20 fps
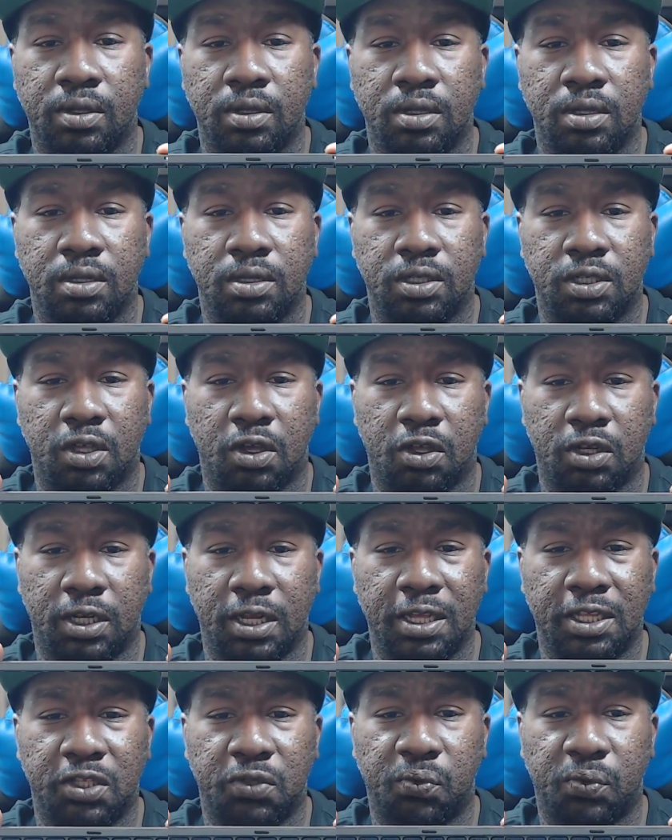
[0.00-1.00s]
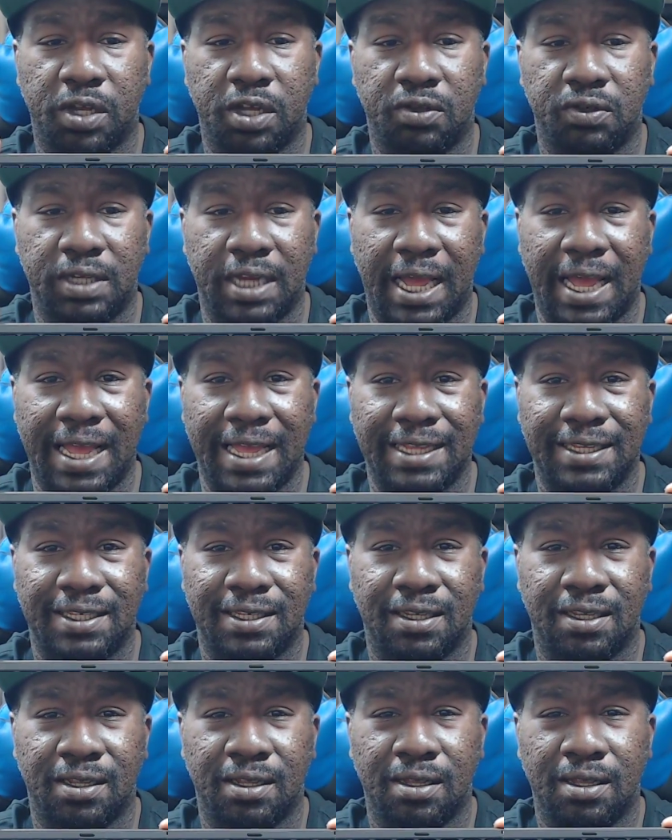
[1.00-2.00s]
So it looks real
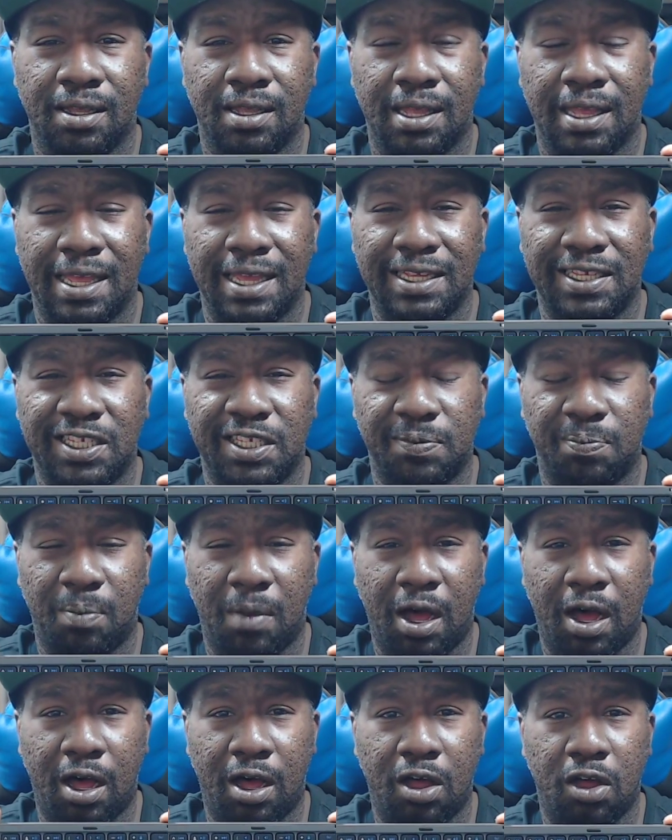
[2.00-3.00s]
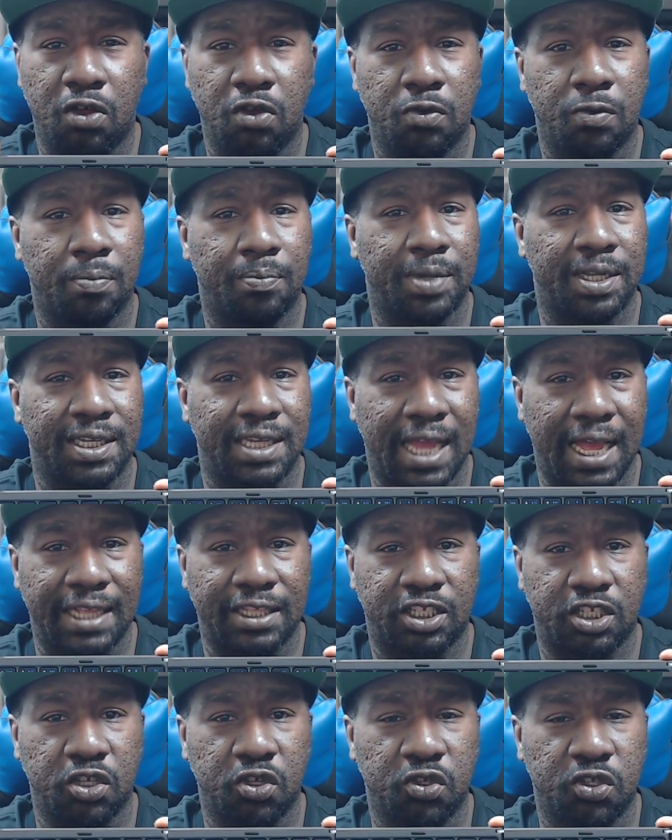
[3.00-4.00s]
nice. It's small, but not
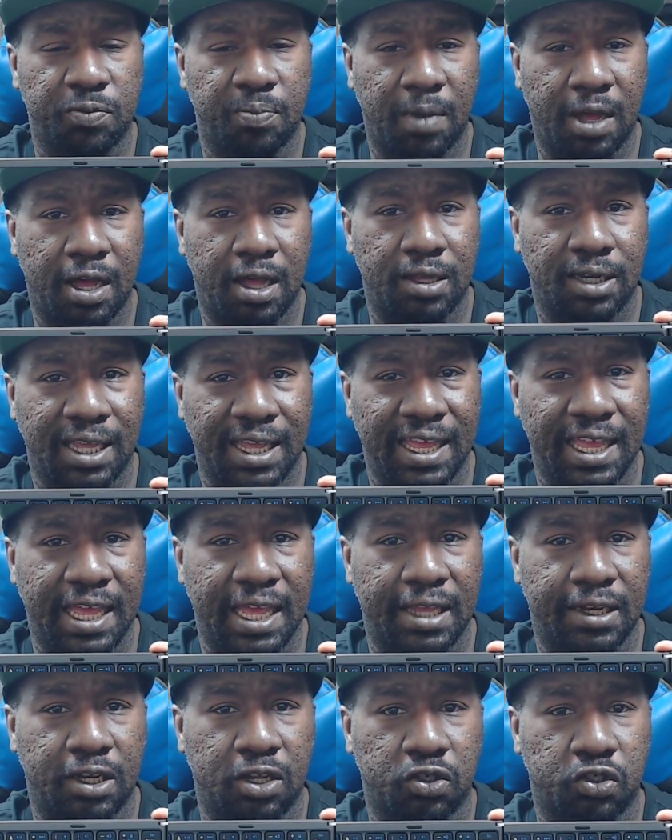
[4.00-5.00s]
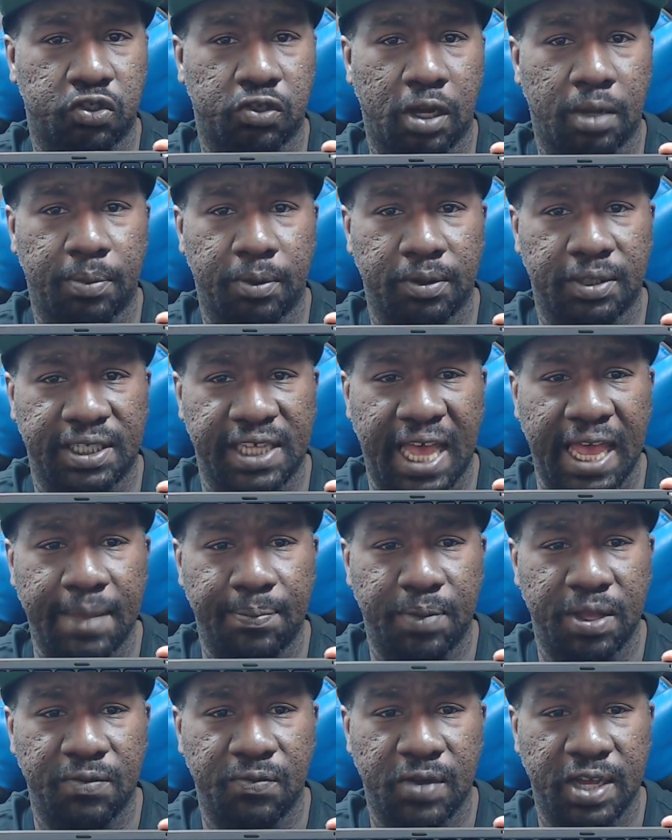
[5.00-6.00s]
too small. I had no trouble
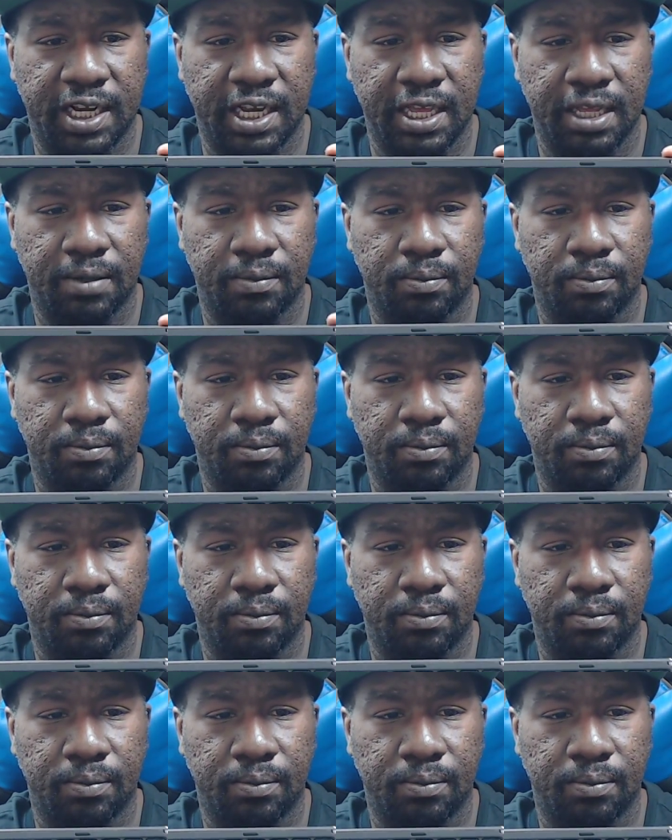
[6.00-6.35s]
typing with it.